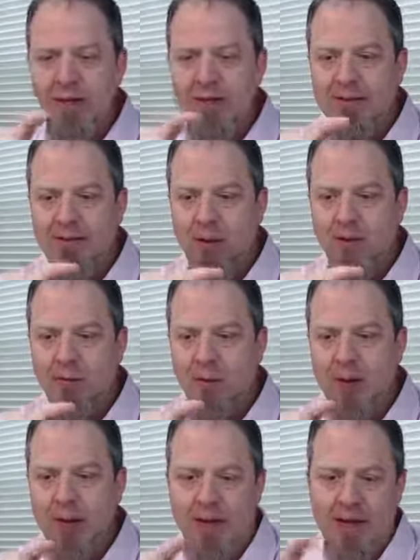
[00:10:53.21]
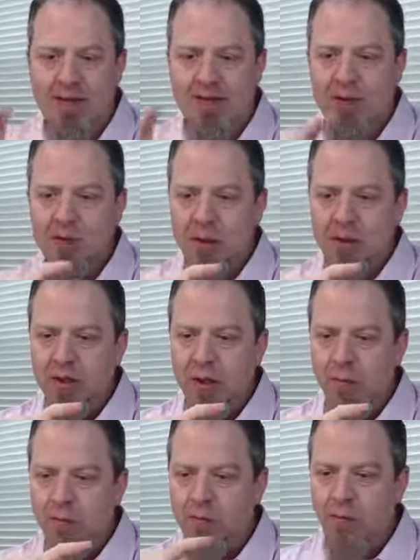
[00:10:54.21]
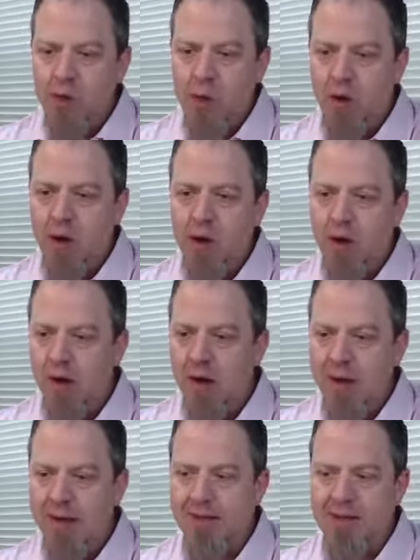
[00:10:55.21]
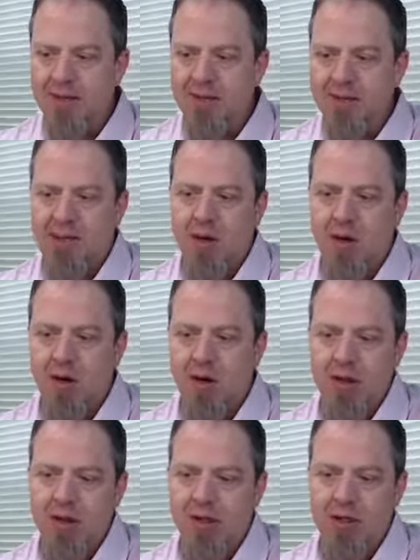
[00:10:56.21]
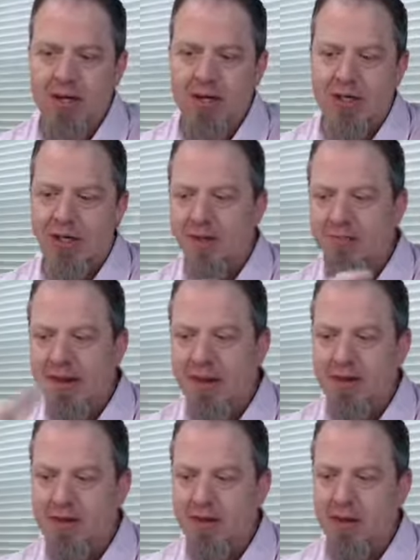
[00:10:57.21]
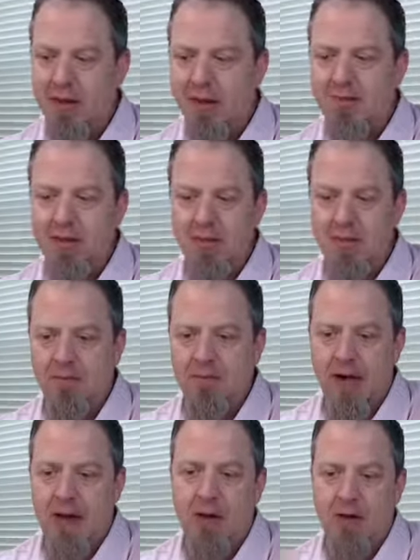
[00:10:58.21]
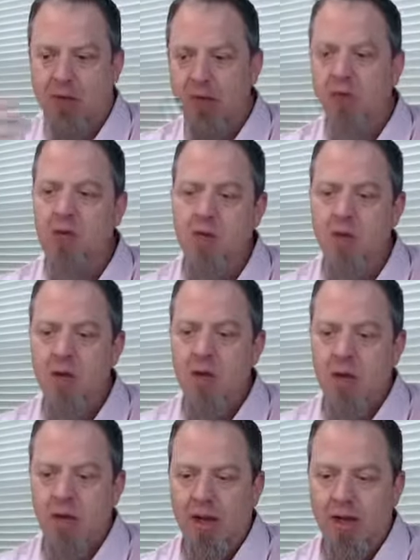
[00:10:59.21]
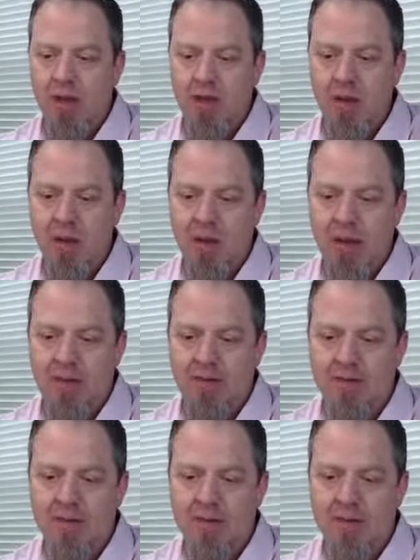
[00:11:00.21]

And so if you have 4 items that are education based, that are giving them value, and then you have